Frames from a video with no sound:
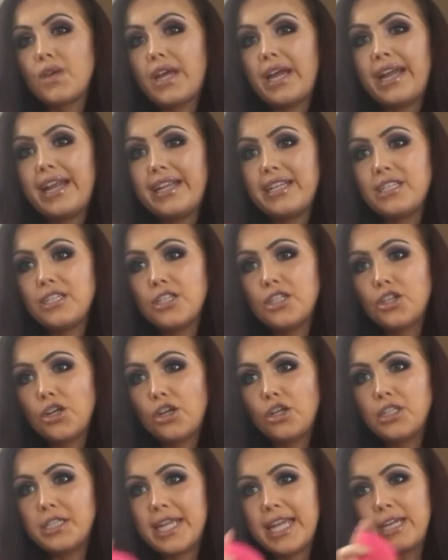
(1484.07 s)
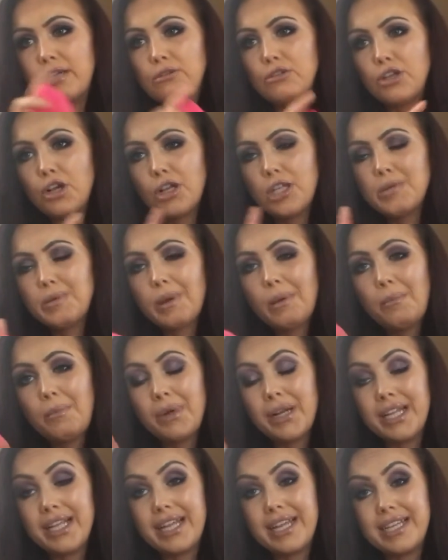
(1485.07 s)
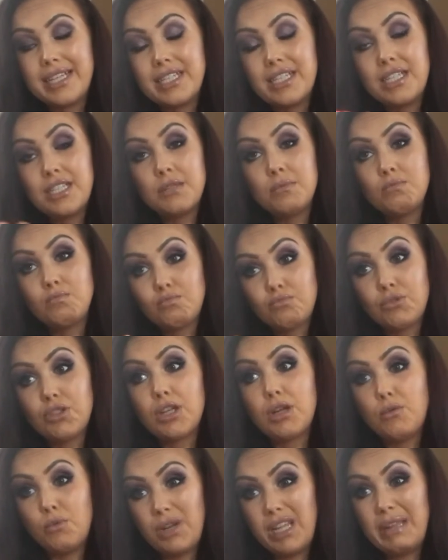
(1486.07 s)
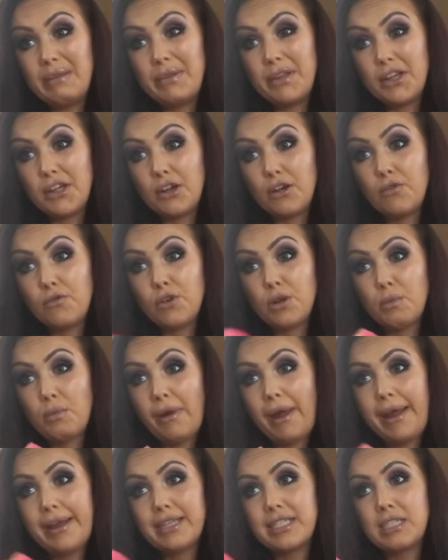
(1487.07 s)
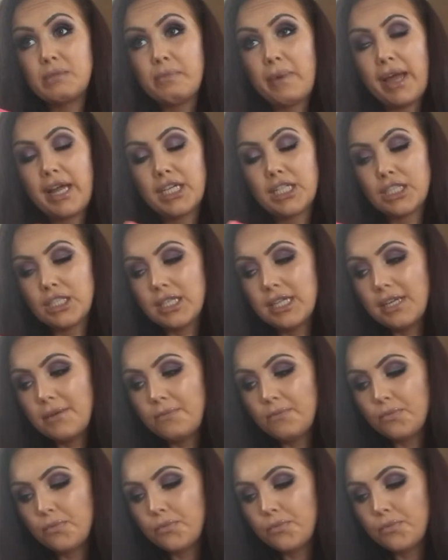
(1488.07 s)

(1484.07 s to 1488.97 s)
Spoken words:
It isn't as good as the Eco Tools one, but it is really, really good for the price especially.